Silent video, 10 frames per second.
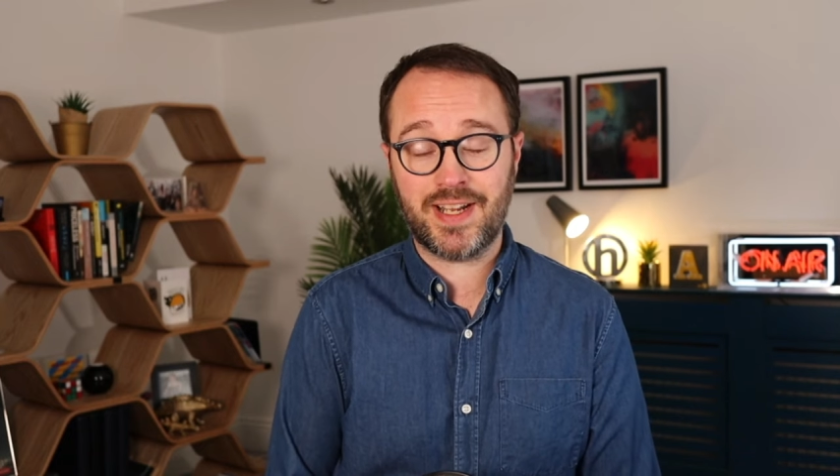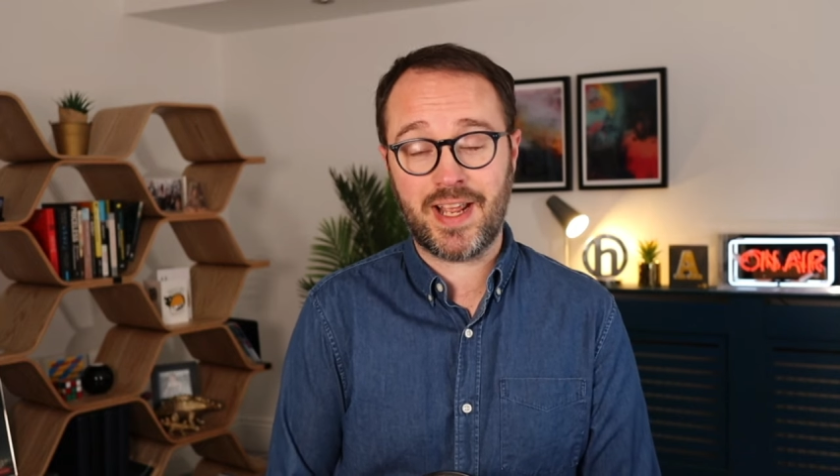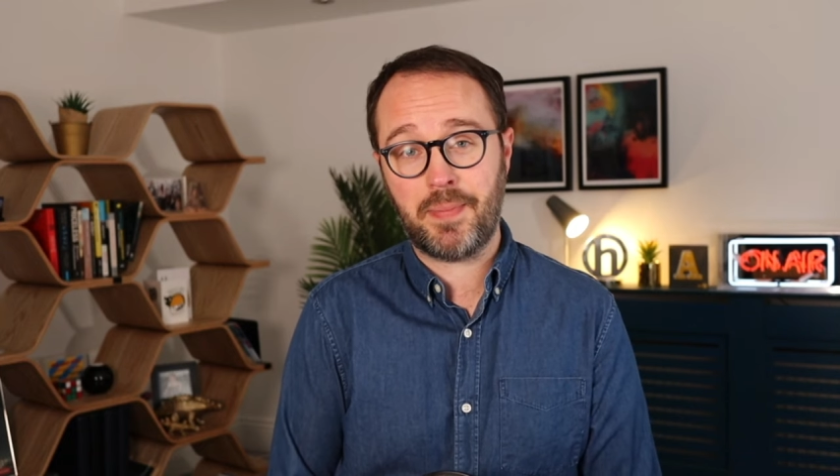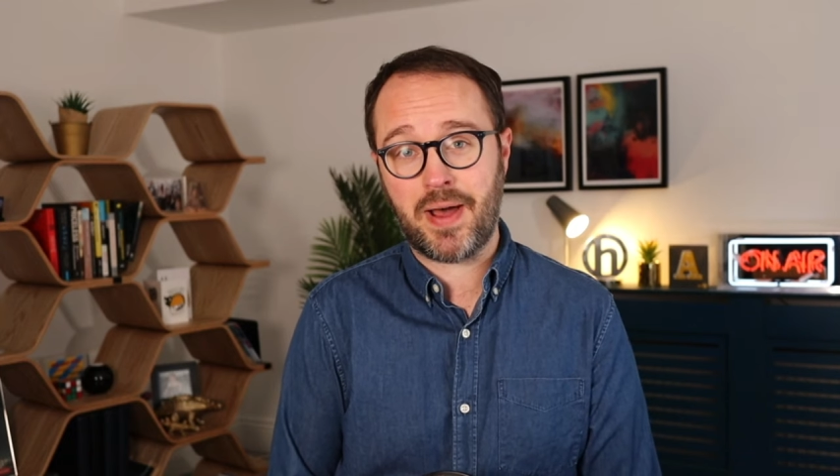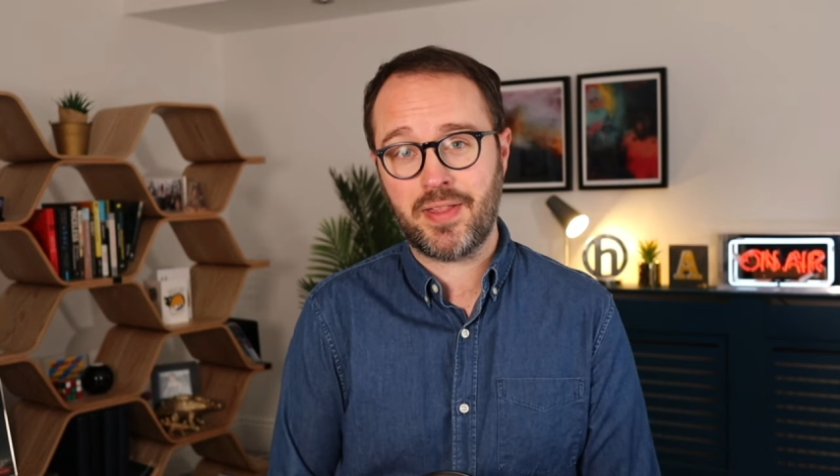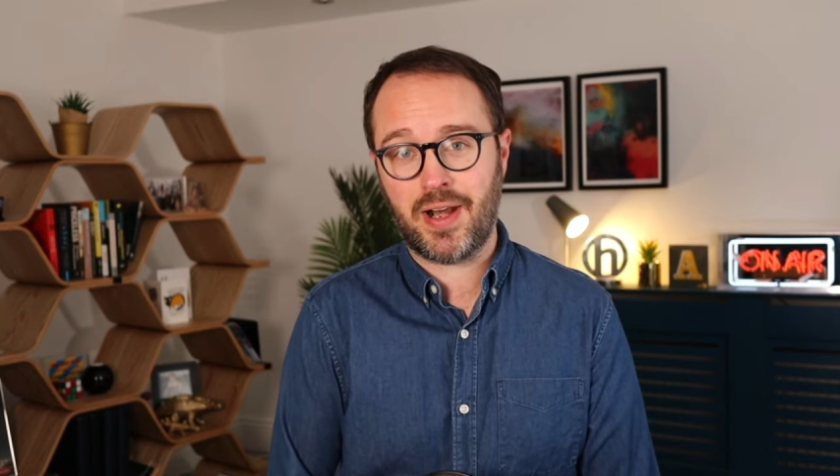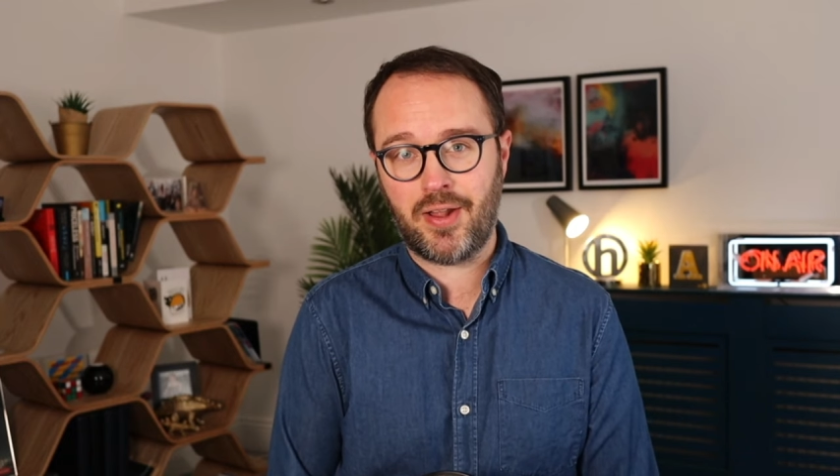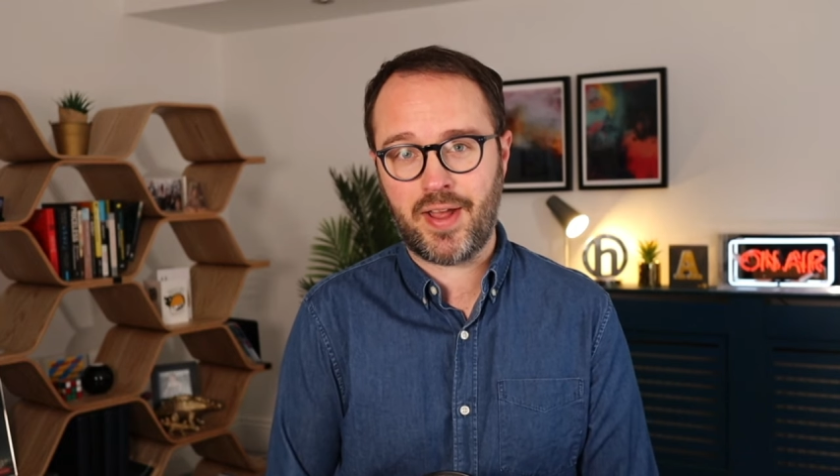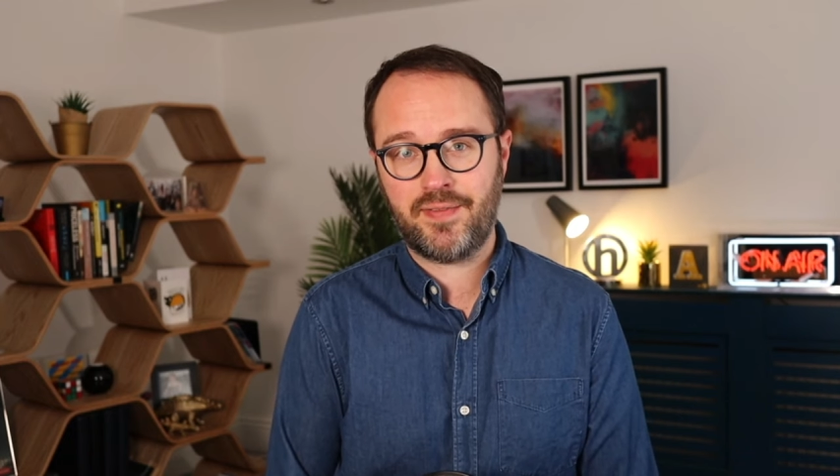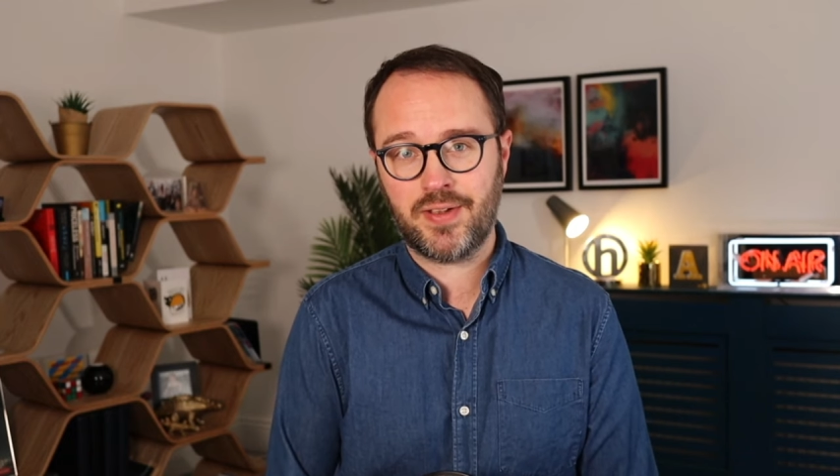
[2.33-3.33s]
about the
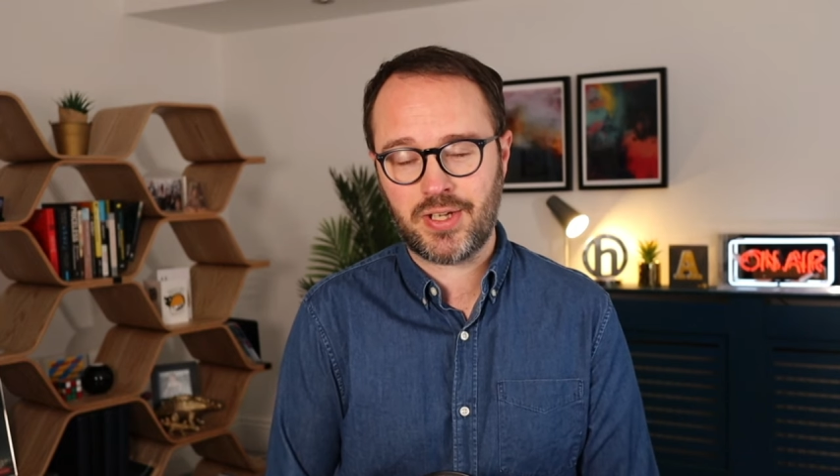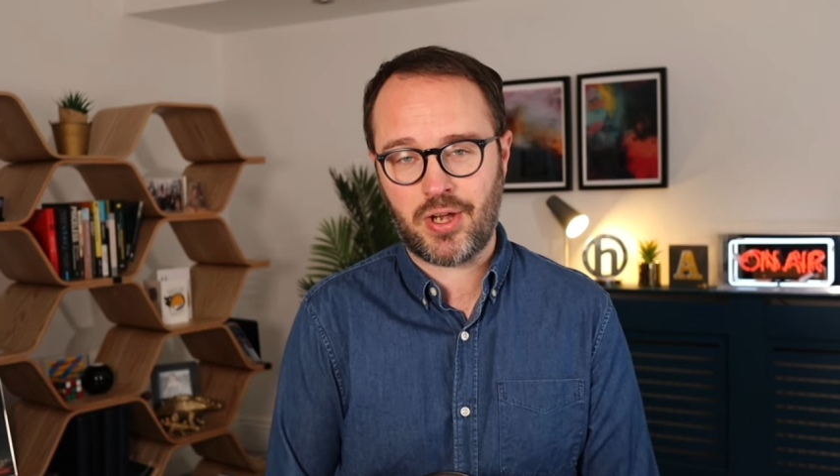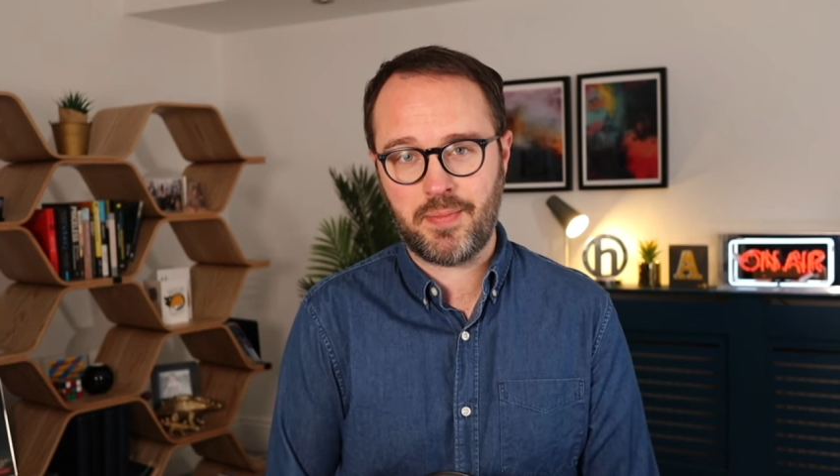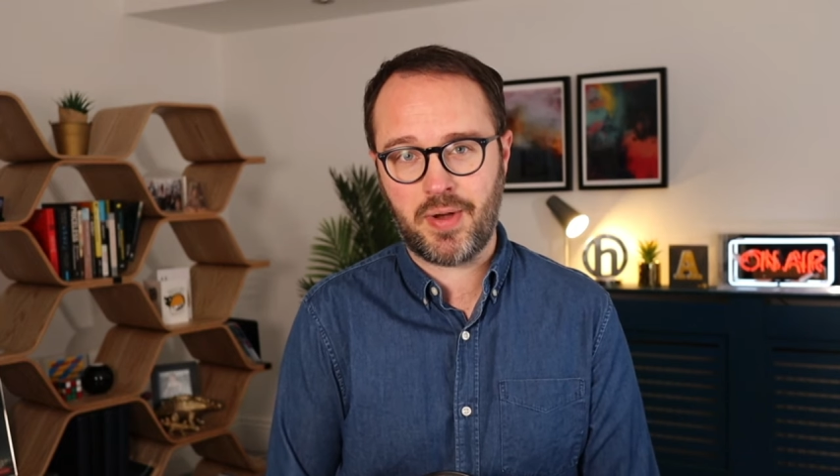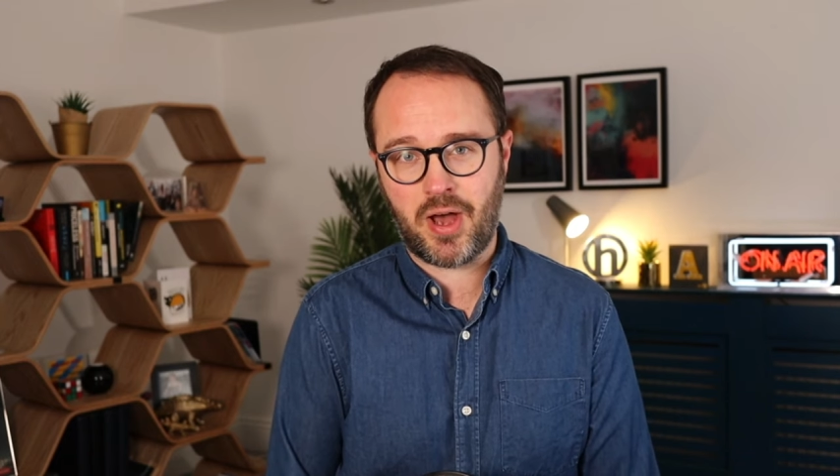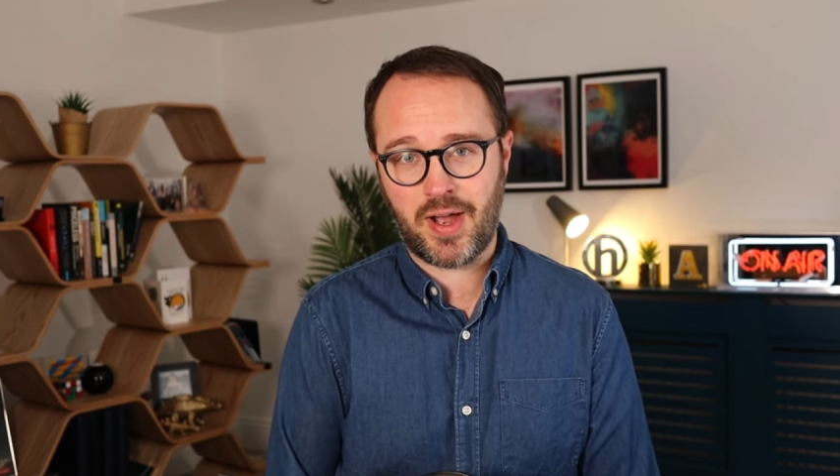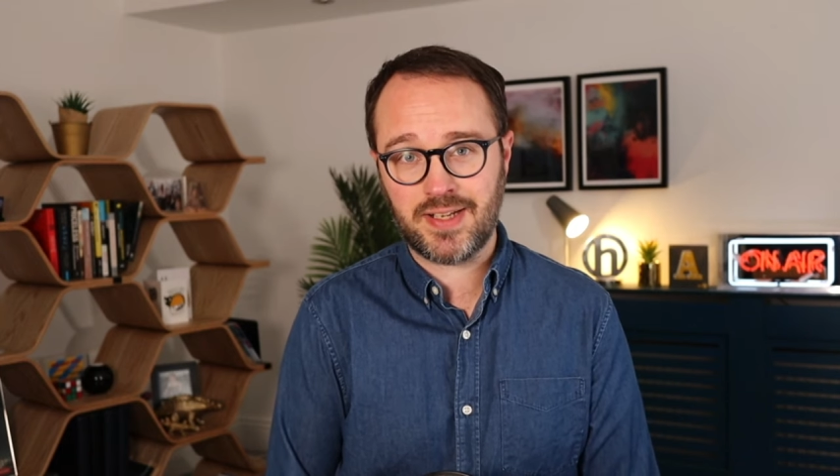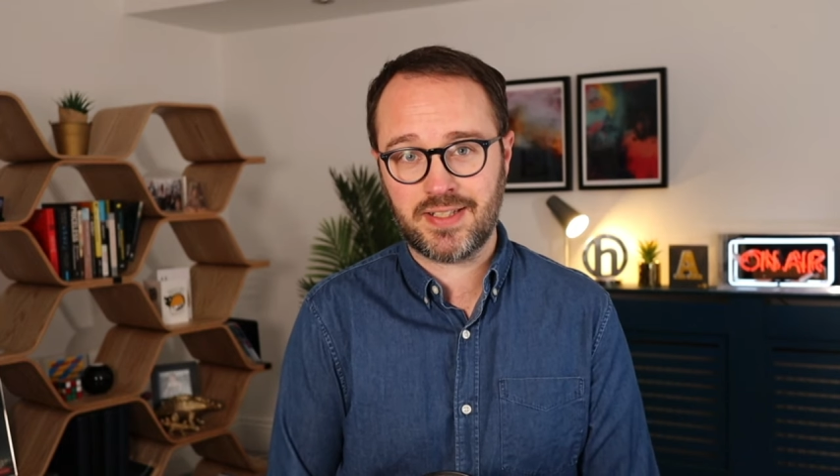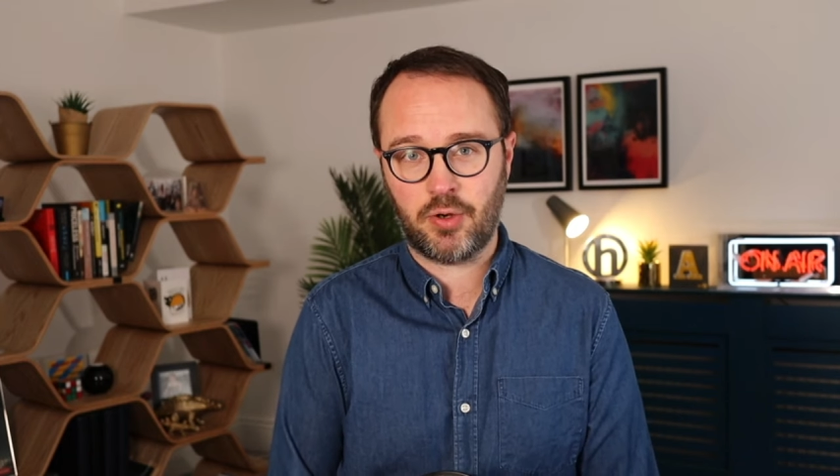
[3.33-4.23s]
Lifetime ISA,